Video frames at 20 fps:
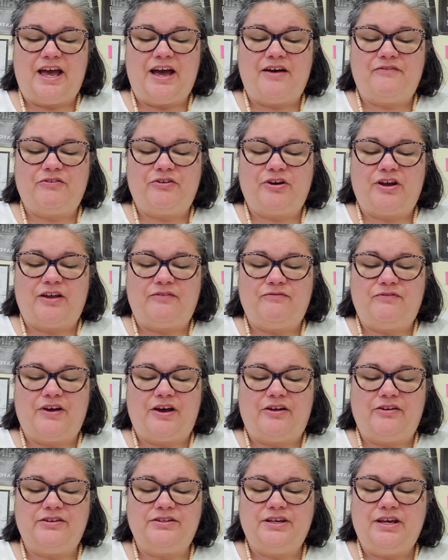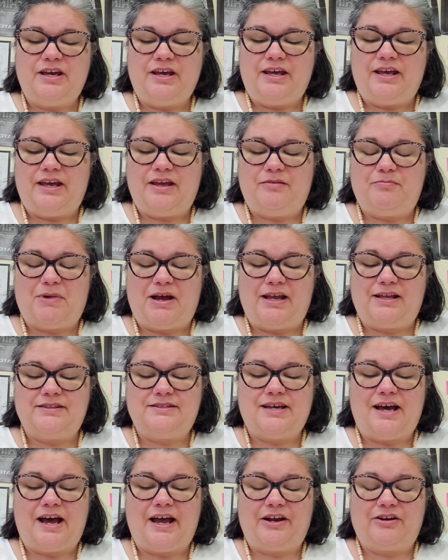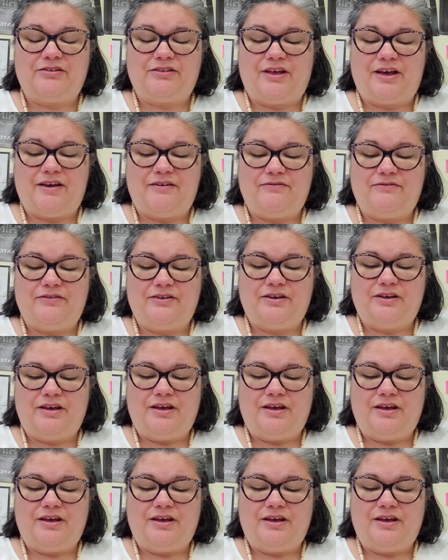ever had felt in my entire life.